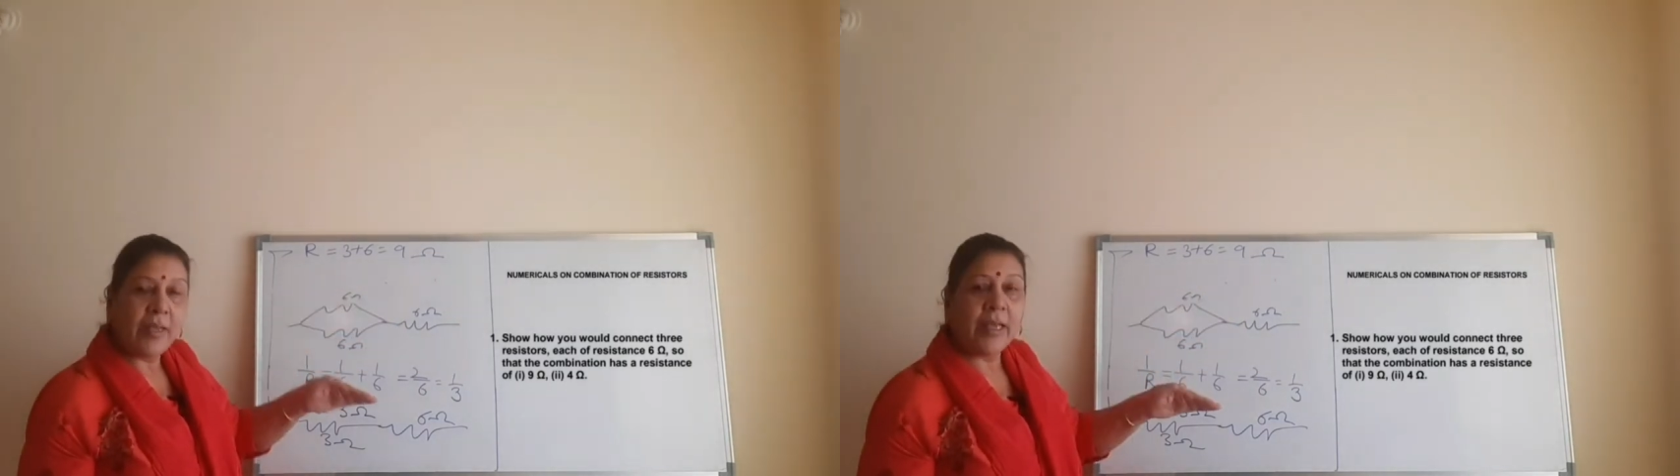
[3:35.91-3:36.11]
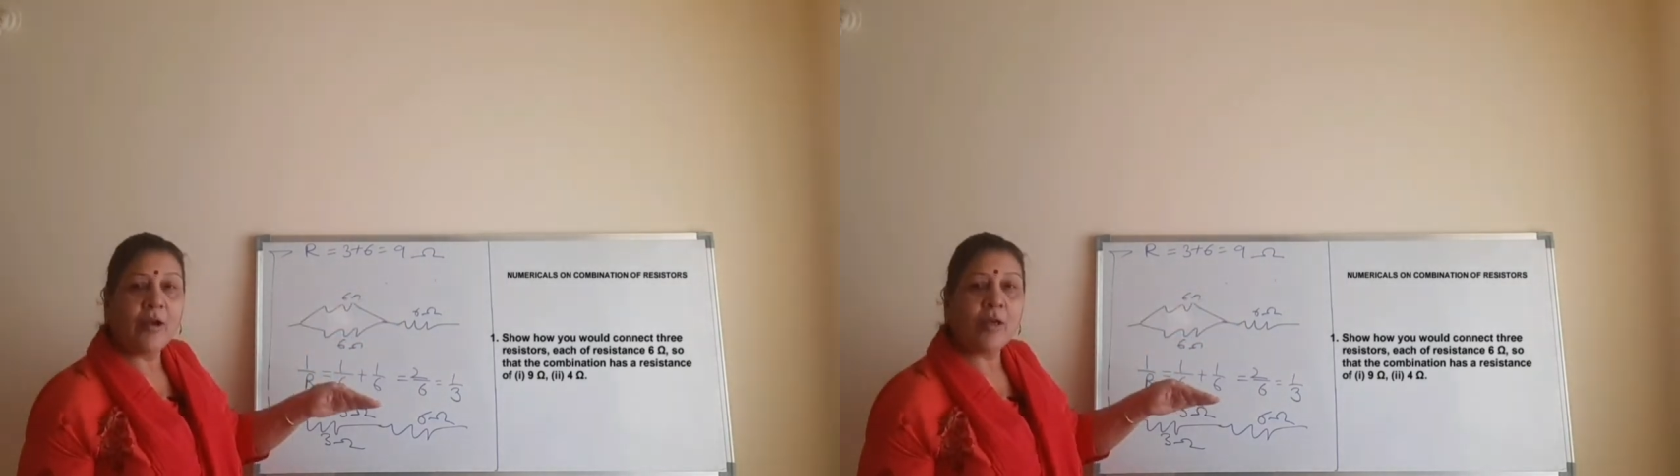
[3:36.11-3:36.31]

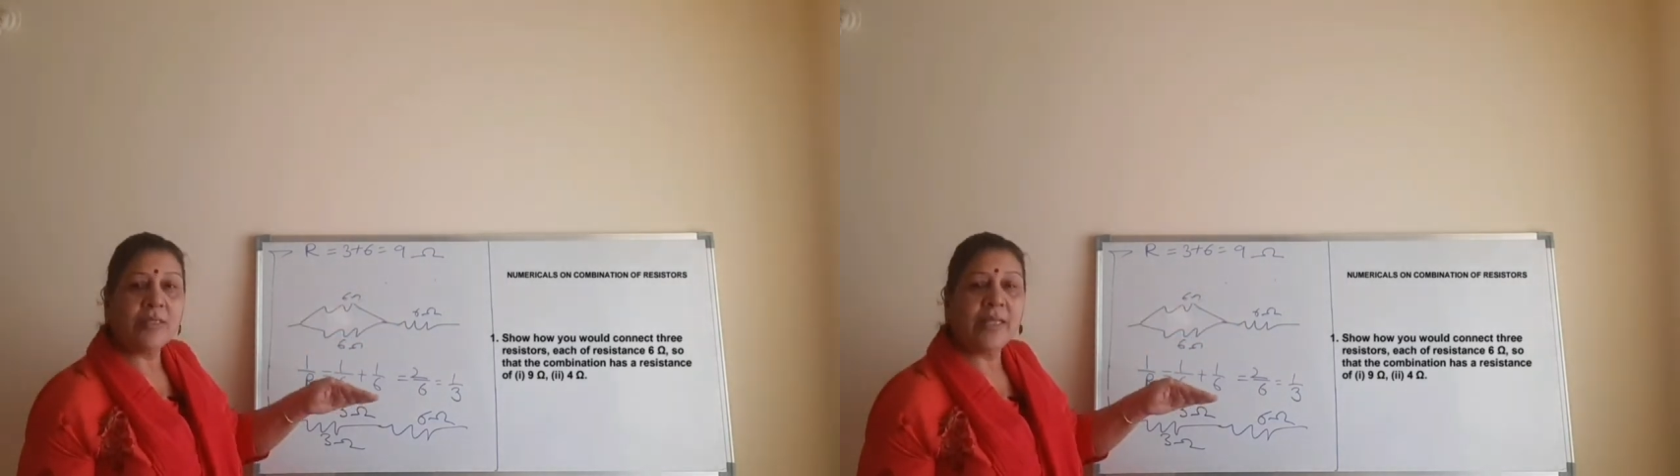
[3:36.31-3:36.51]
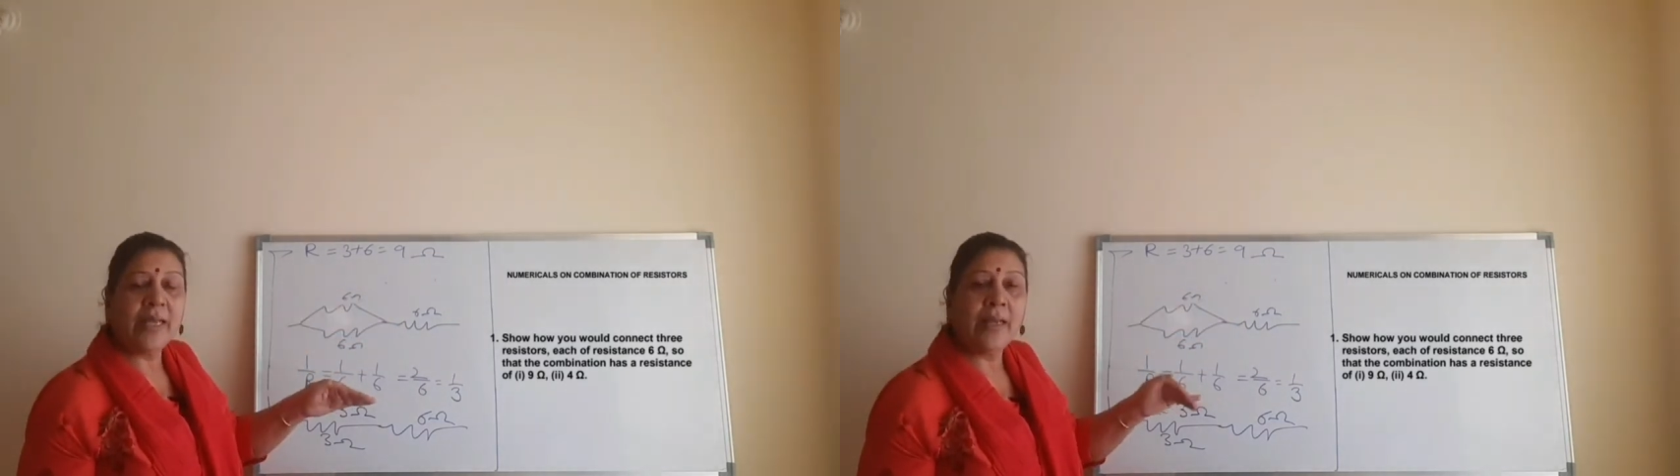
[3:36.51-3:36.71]

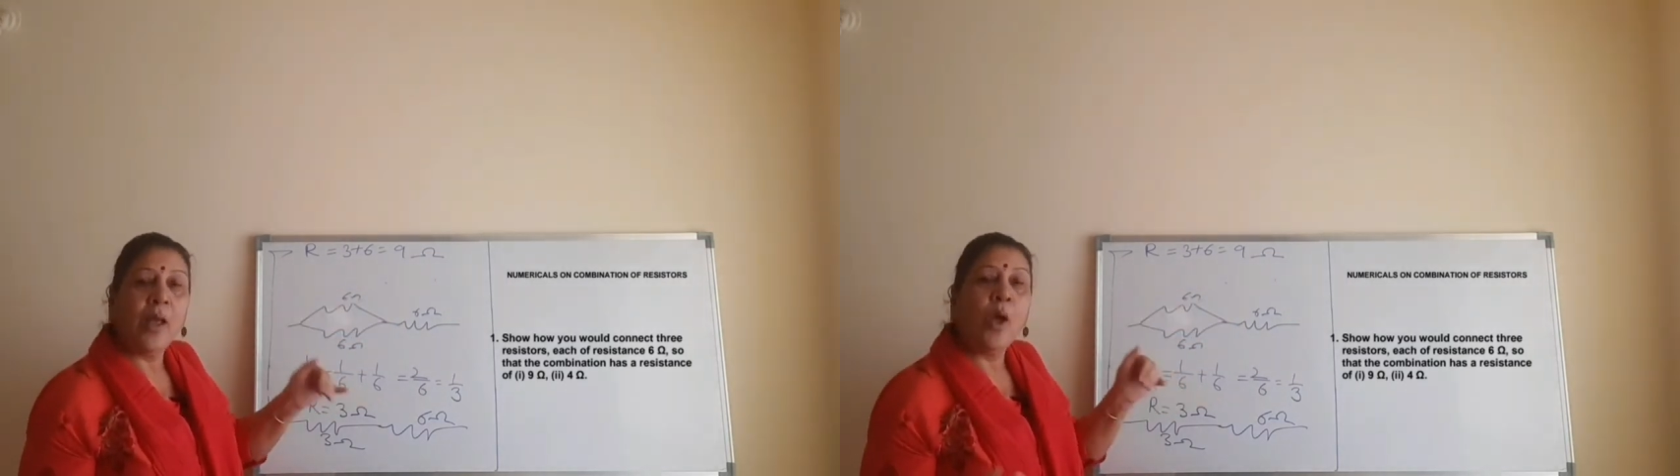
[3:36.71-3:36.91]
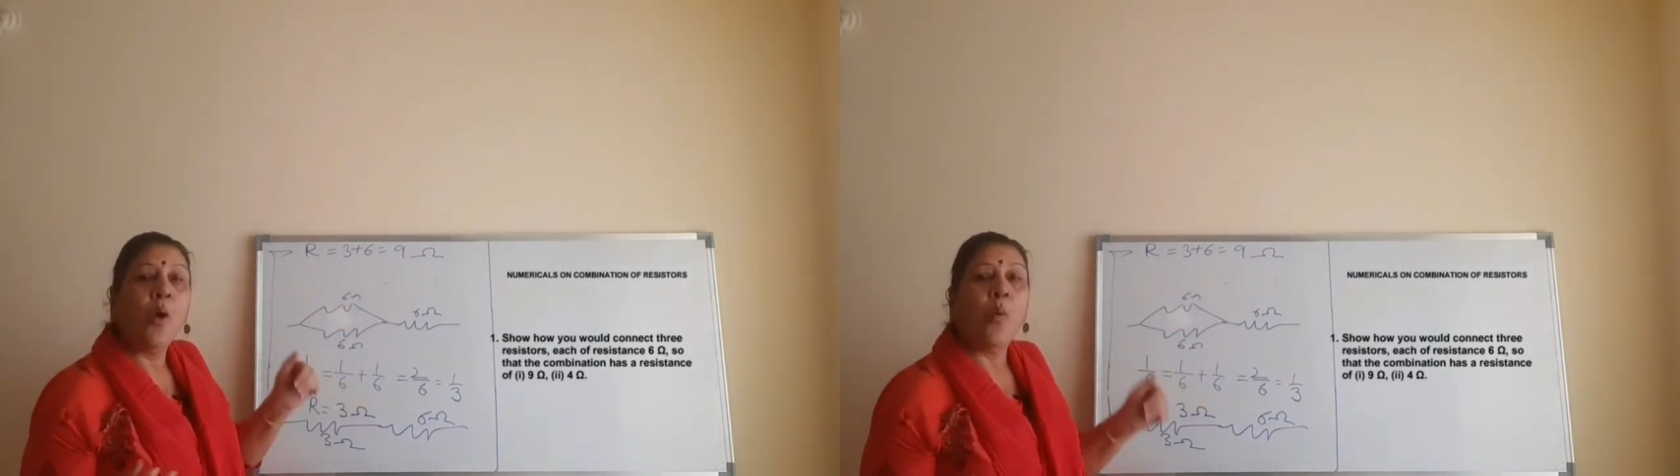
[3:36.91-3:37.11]
across that
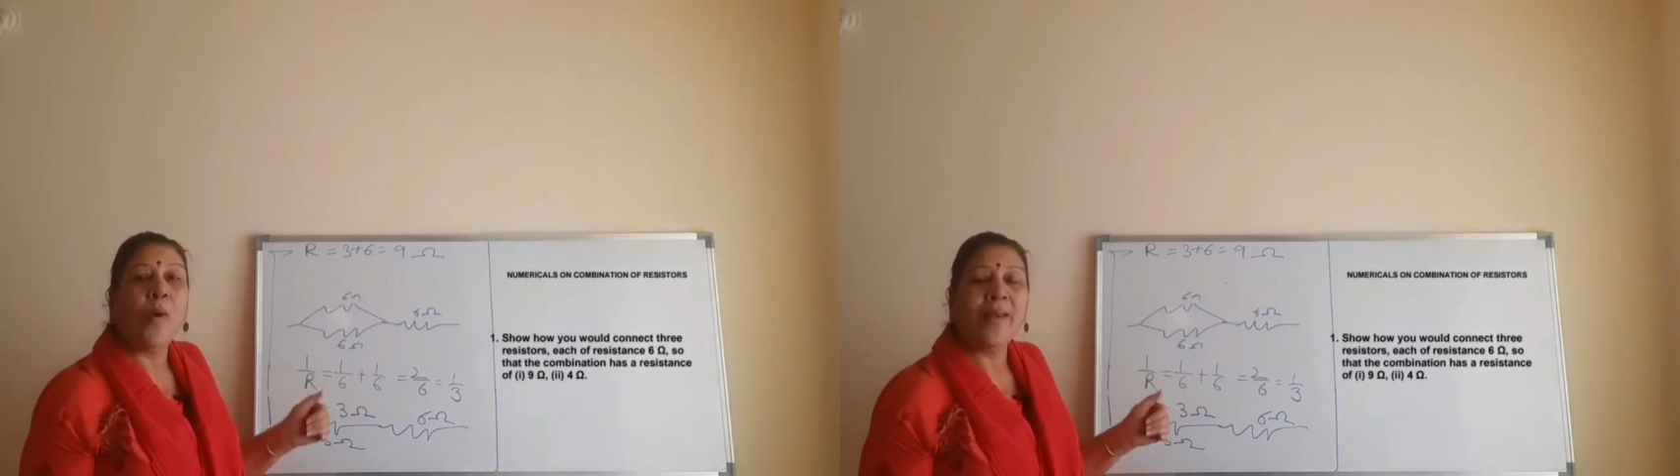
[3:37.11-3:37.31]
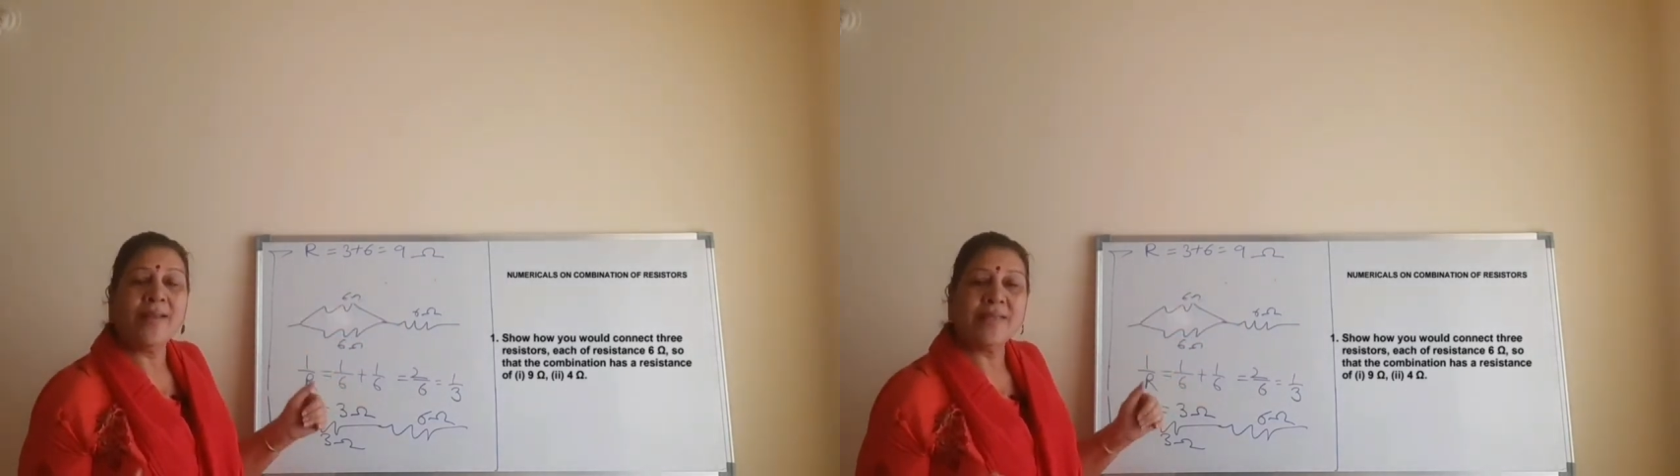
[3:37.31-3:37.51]

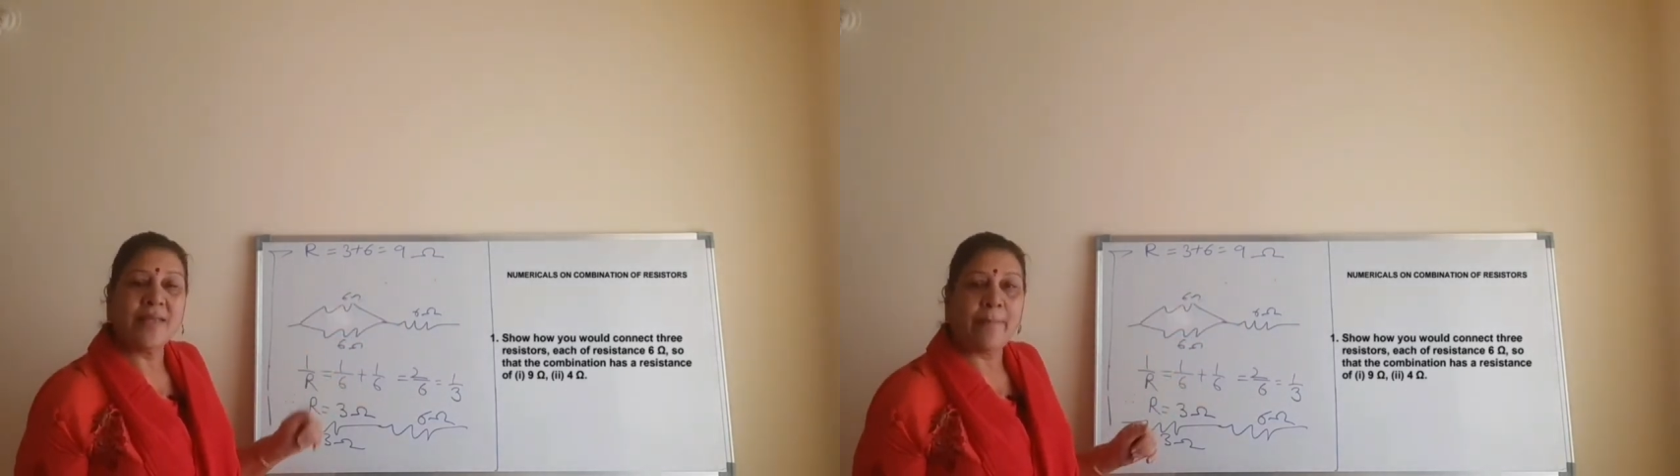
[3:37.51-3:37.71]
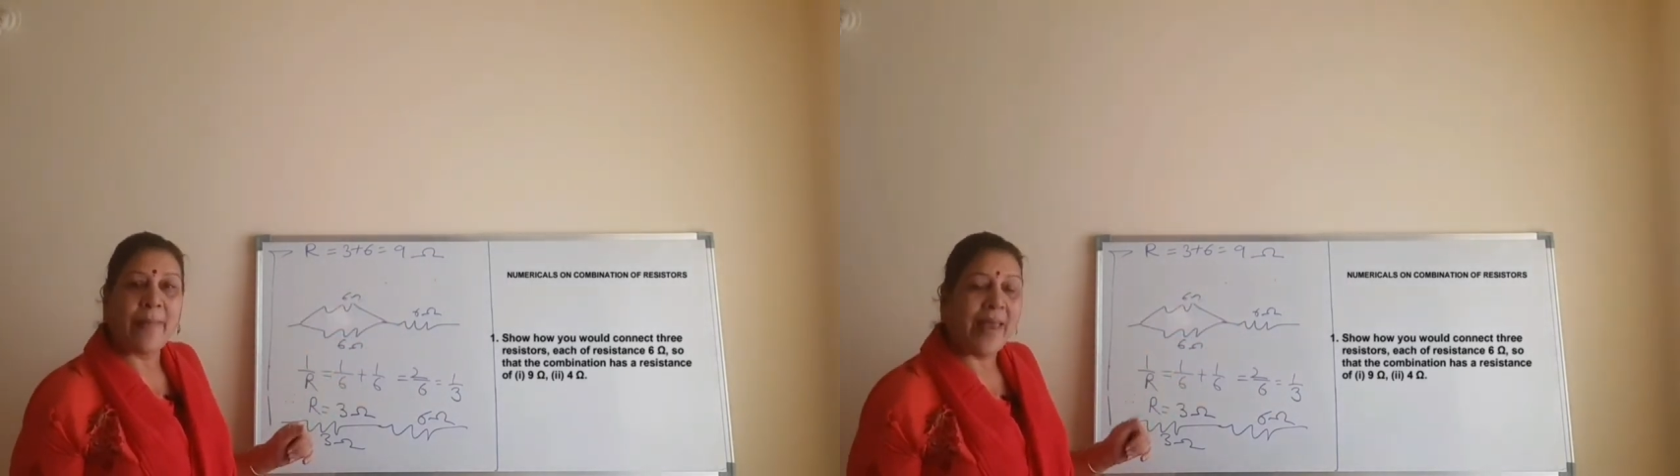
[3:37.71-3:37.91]
one is
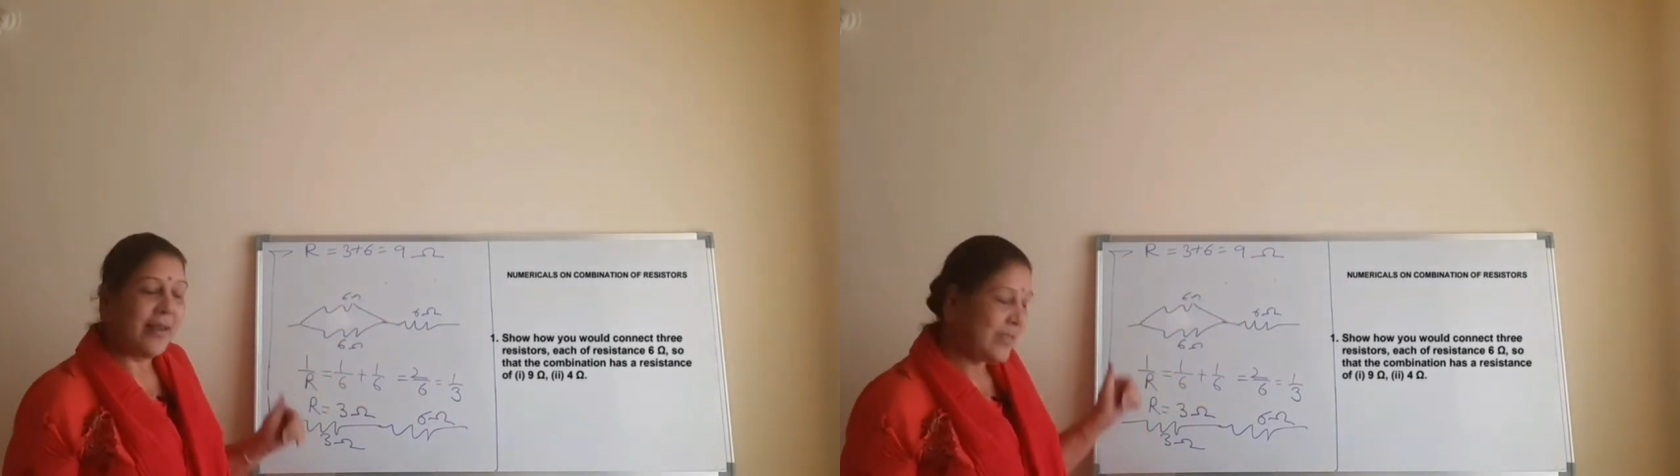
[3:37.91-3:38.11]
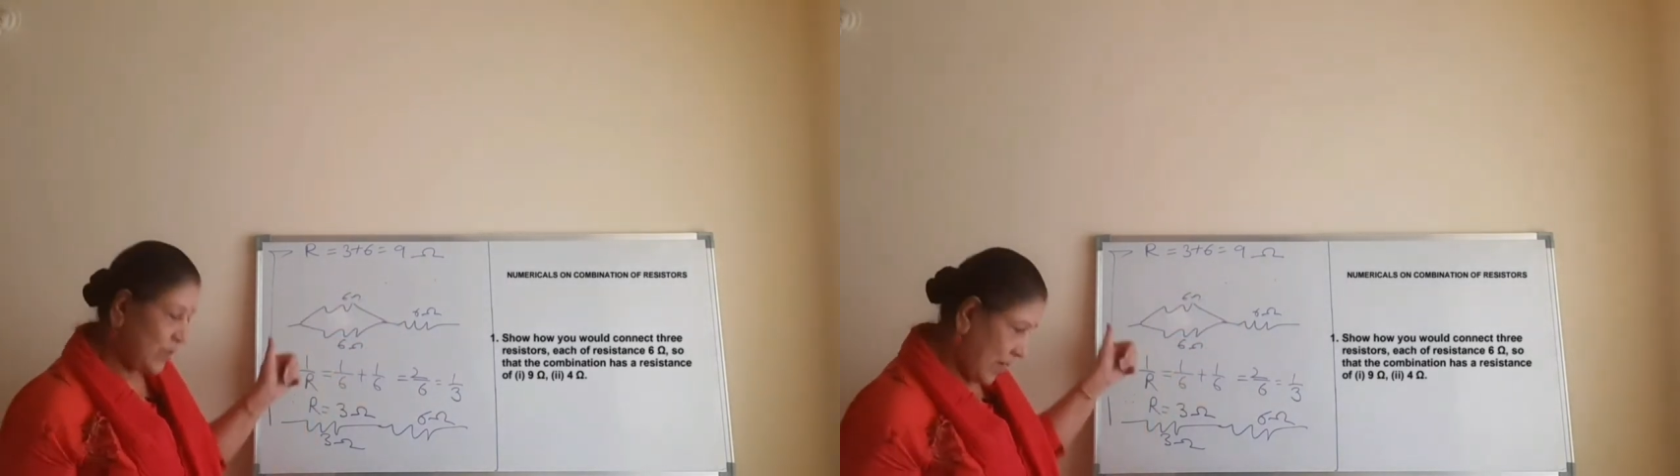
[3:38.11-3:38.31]
in
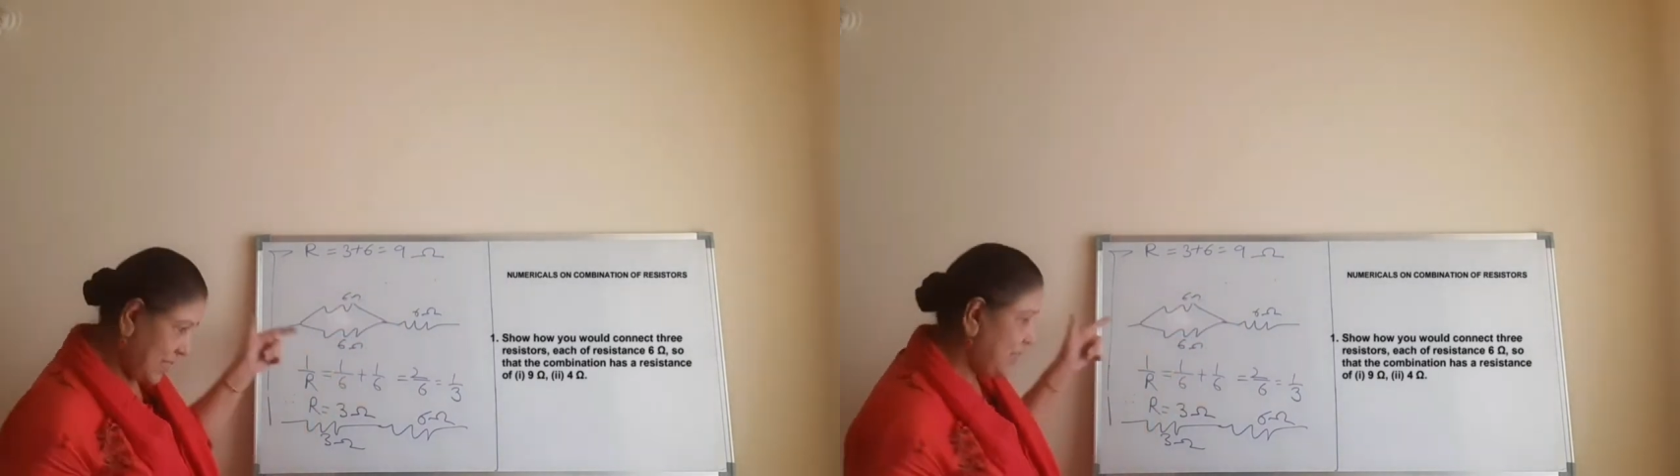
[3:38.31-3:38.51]
parallel. So I'll